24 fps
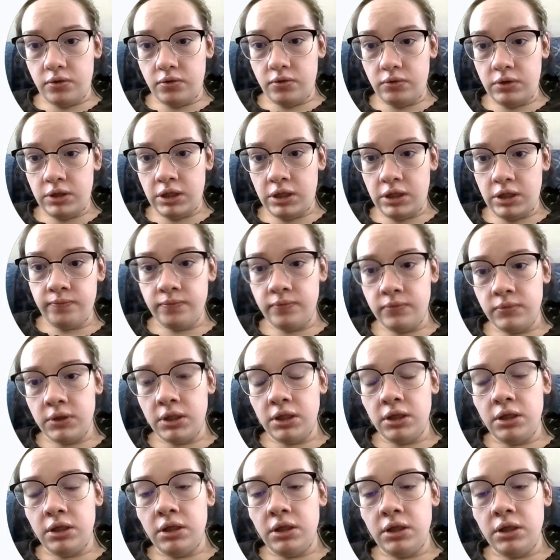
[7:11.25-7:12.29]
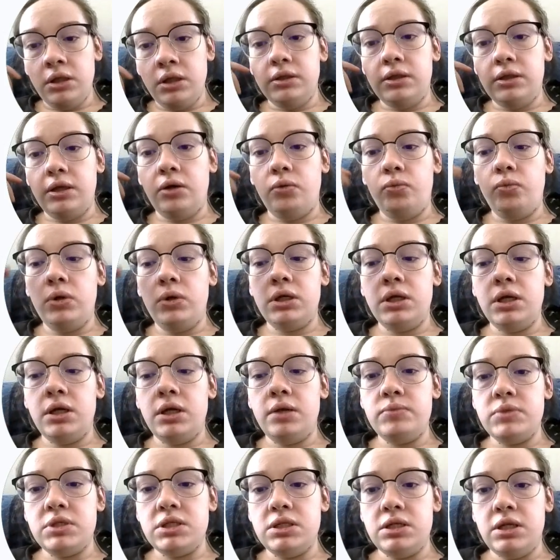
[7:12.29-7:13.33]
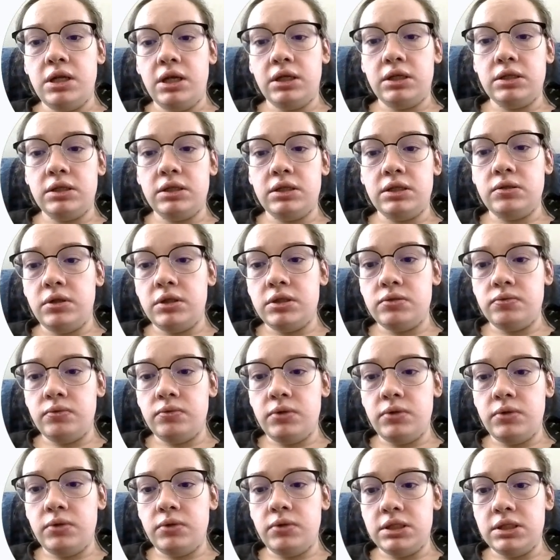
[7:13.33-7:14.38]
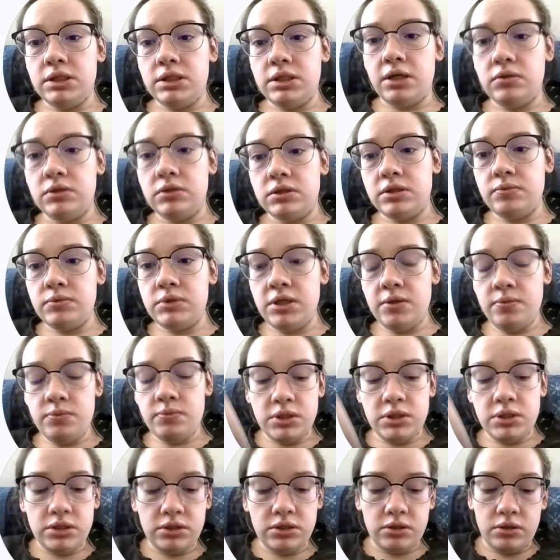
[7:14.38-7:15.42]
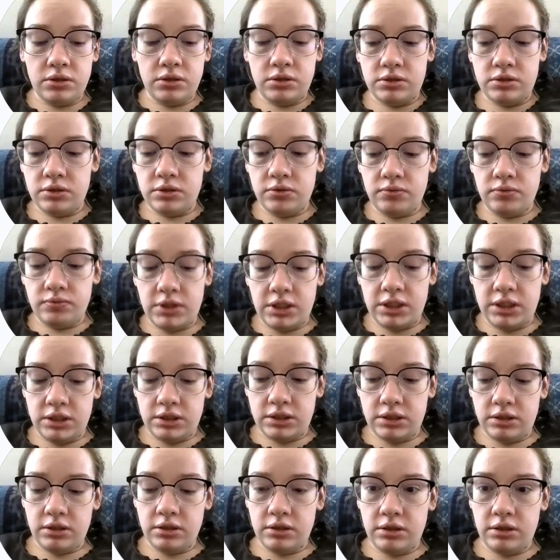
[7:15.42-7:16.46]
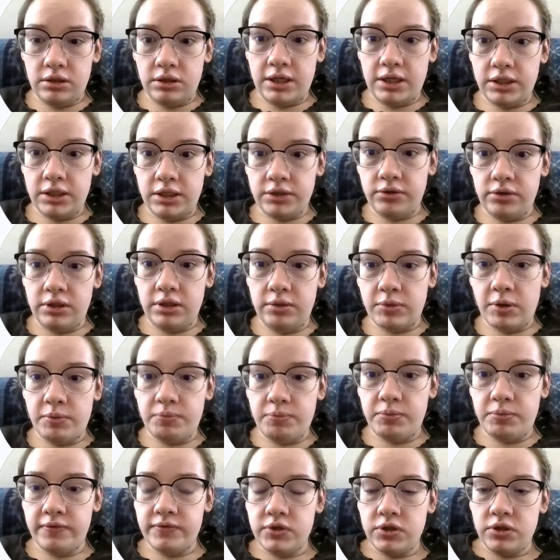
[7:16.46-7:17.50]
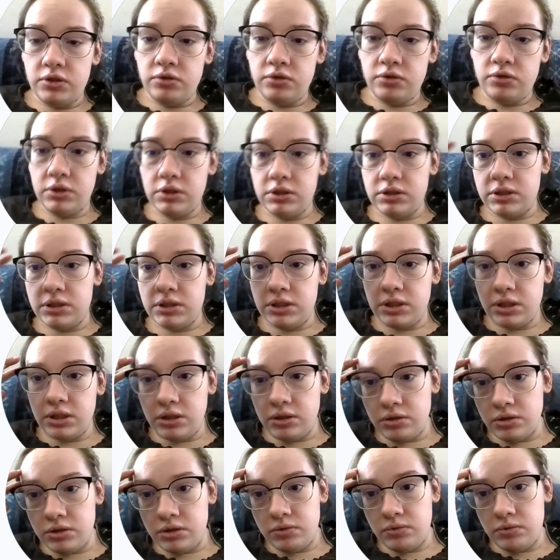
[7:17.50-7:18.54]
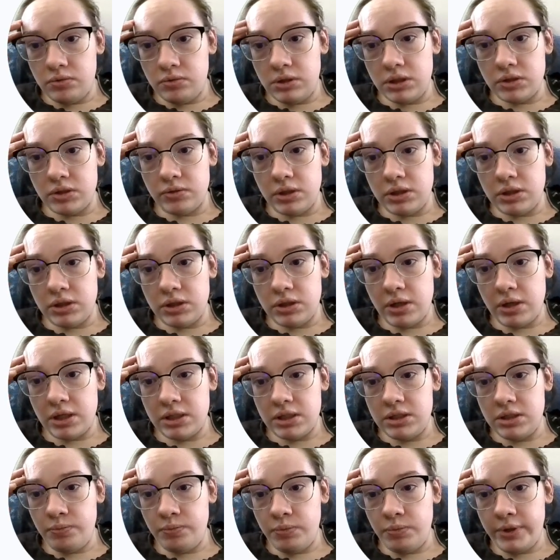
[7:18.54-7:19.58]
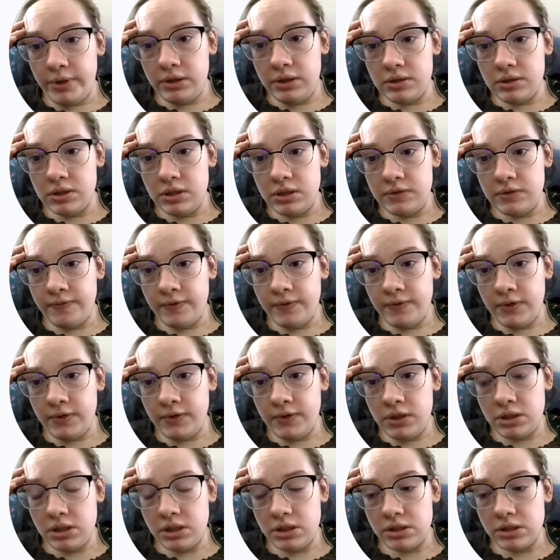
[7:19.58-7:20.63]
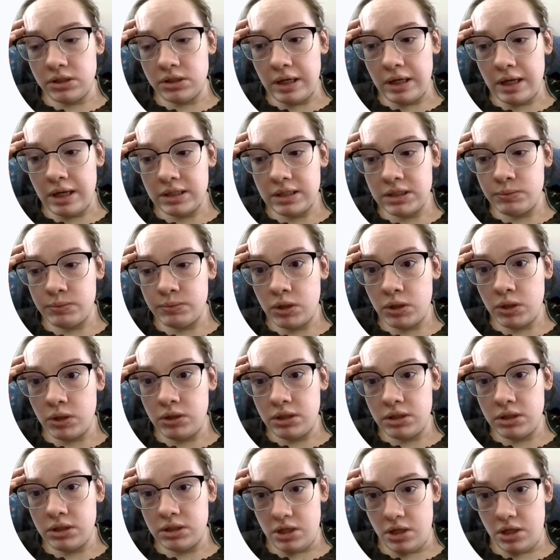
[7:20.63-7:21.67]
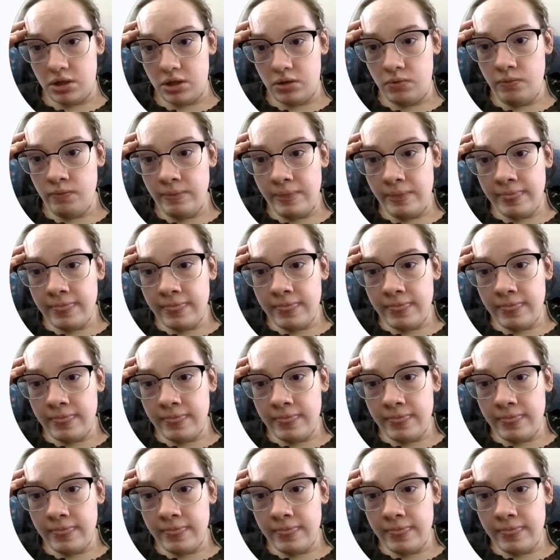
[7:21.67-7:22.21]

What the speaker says: Okay? Now, what comes next? So let's write this out. Sometimes it's good to write the little acronym above so you can see that you're doing this right. So I did parentheses first. Is there exponents? No.